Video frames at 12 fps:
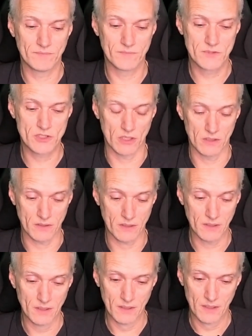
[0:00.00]
song
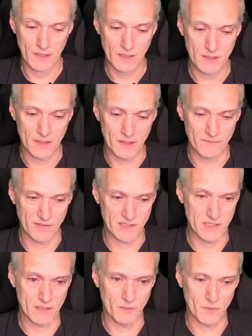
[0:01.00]

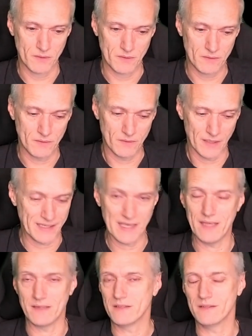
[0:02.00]
video,
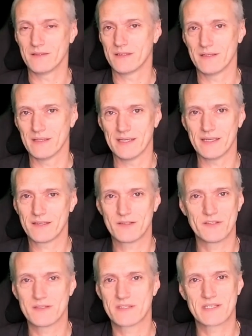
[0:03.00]
again, you like
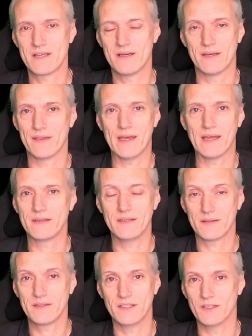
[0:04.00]
at the start of that, you
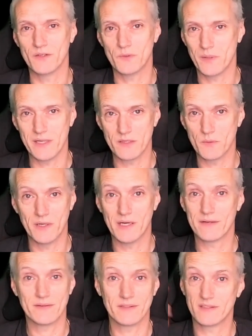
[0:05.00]
think you know where you
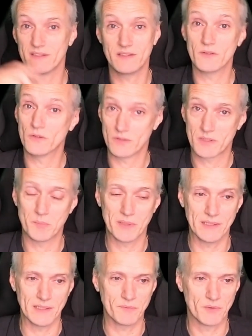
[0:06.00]
are, and you're
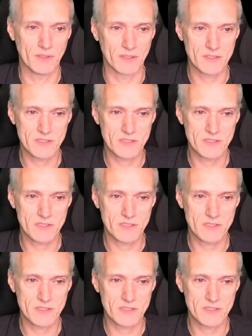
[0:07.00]
completely wrong.